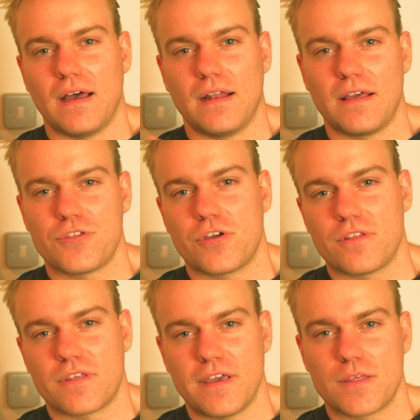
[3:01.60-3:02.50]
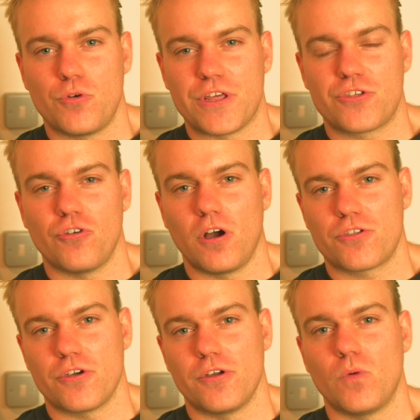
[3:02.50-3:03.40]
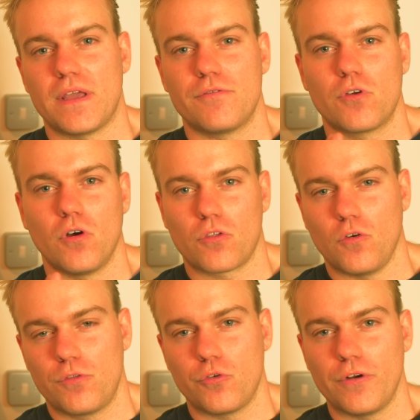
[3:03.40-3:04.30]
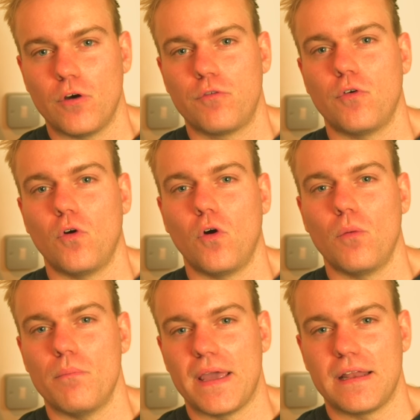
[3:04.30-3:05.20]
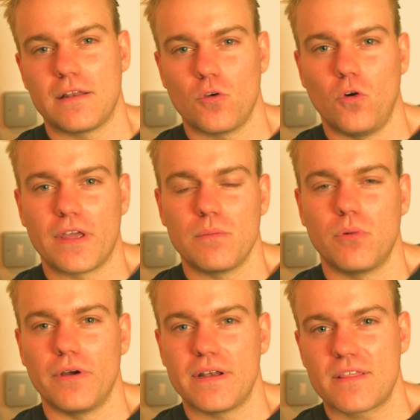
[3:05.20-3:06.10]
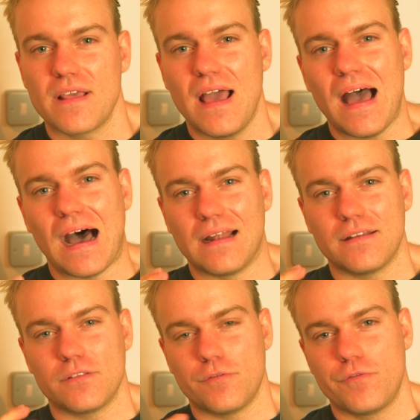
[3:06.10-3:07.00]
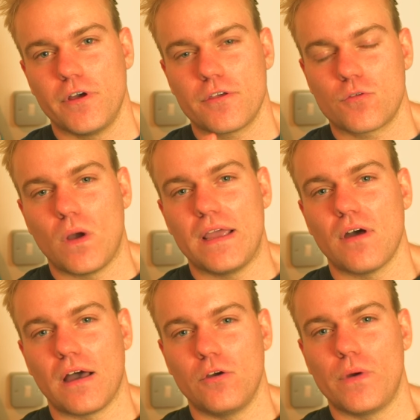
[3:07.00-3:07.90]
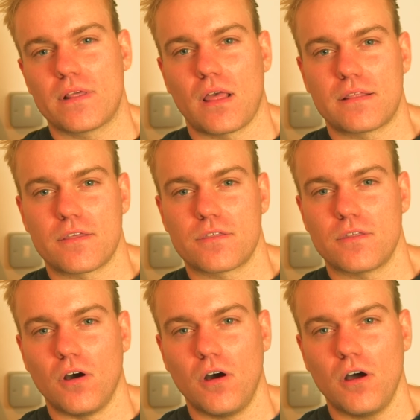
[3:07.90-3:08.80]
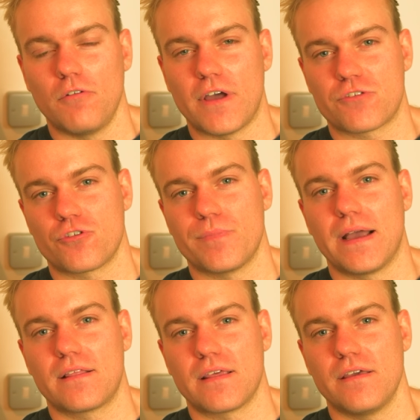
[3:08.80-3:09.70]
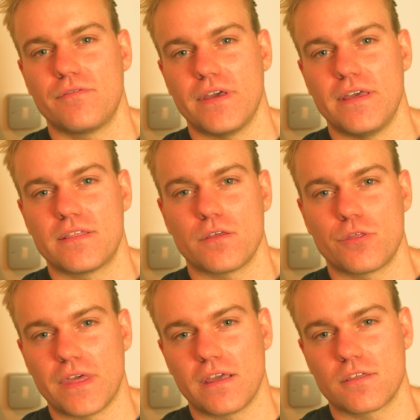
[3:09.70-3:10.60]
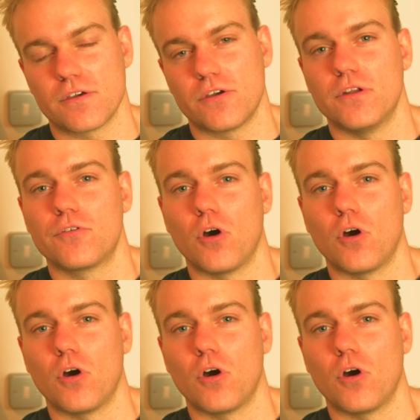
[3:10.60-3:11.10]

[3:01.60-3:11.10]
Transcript: and as you can see, it's pretty structured where you've got sort of 3 or 4 main talking points. And the first way that I always like to start a retrospective is things that could have